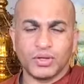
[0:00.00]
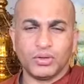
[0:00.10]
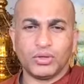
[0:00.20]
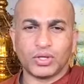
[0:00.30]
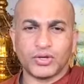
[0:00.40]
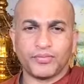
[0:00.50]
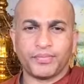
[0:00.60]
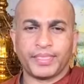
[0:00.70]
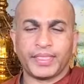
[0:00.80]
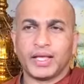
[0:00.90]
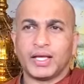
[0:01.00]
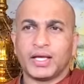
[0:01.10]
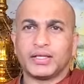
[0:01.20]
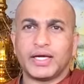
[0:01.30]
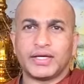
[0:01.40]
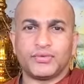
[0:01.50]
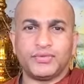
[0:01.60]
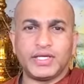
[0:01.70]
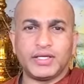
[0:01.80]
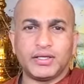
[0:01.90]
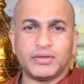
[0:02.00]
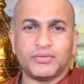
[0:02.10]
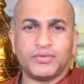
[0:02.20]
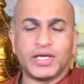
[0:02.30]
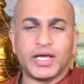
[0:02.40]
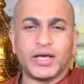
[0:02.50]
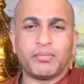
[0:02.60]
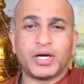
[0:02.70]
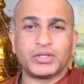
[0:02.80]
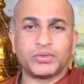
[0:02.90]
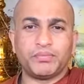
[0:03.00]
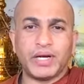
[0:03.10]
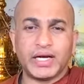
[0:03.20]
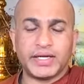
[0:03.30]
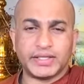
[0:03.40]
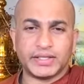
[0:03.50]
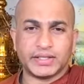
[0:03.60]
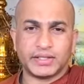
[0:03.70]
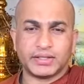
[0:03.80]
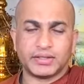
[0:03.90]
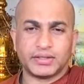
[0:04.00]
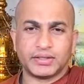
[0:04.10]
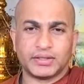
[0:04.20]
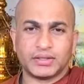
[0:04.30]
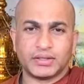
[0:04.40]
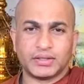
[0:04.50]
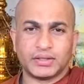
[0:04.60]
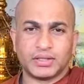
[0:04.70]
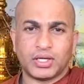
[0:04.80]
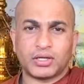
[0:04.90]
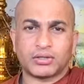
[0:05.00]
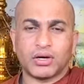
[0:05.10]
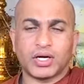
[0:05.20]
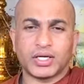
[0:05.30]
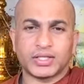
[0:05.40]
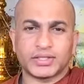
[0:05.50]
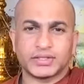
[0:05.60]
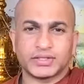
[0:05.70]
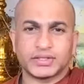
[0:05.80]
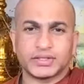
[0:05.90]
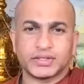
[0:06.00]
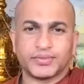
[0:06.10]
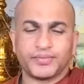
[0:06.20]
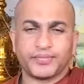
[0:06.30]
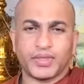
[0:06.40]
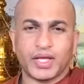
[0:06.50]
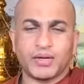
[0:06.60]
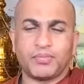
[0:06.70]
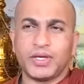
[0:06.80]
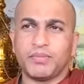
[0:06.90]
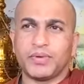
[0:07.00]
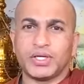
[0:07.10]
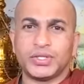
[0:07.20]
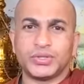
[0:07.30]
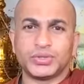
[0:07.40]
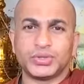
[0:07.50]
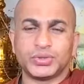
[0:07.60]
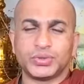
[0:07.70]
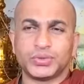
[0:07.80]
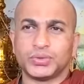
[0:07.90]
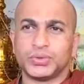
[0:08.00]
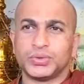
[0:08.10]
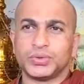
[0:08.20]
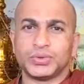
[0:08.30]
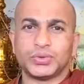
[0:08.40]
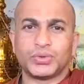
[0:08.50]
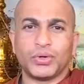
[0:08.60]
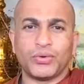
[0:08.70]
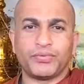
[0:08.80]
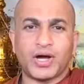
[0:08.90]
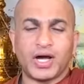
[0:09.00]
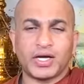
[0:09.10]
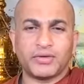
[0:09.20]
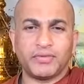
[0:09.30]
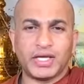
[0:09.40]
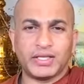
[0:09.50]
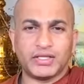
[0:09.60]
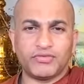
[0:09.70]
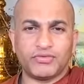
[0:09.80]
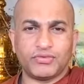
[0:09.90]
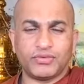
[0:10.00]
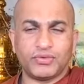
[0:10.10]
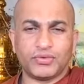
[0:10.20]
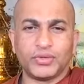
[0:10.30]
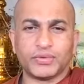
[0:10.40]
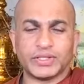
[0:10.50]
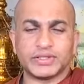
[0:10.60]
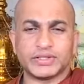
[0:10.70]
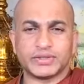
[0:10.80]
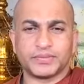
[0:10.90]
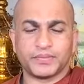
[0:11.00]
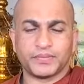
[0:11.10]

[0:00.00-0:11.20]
look, that we, we able to build rockets and people used to, to go far away in this universe.